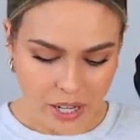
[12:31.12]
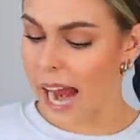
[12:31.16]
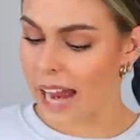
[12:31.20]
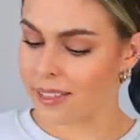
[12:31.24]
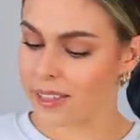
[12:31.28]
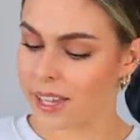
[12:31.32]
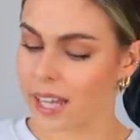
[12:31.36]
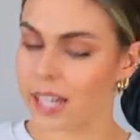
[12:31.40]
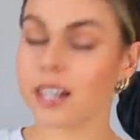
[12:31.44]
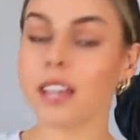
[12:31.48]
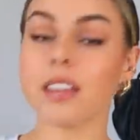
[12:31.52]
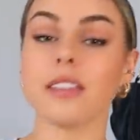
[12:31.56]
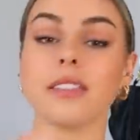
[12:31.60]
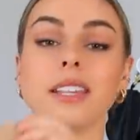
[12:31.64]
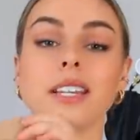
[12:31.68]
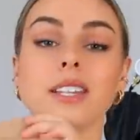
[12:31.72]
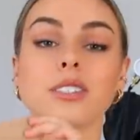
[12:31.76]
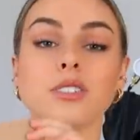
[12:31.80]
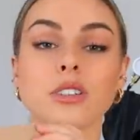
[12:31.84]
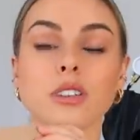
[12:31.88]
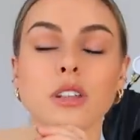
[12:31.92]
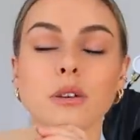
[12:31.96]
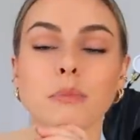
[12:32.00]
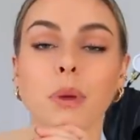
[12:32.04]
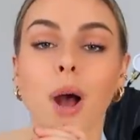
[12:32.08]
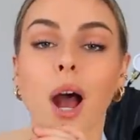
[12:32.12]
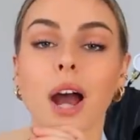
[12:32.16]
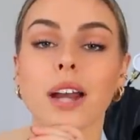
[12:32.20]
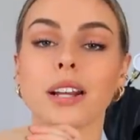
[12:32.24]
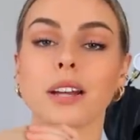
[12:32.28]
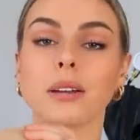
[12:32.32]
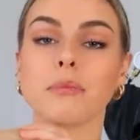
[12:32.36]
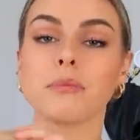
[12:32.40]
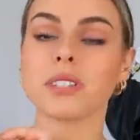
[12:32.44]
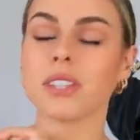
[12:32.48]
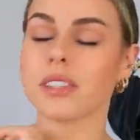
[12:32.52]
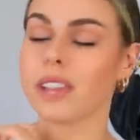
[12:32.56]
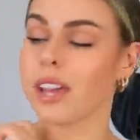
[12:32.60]
And then these are the
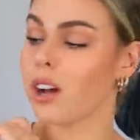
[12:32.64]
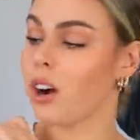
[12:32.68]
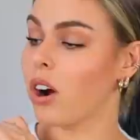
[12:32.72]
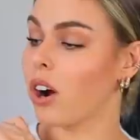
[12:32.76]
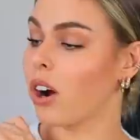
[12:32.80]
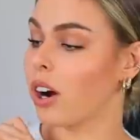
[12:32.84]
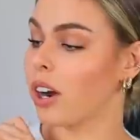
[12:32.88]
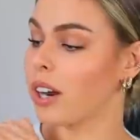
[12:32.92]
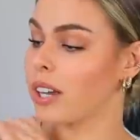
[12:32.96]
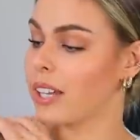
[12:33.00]
bottoms. They are,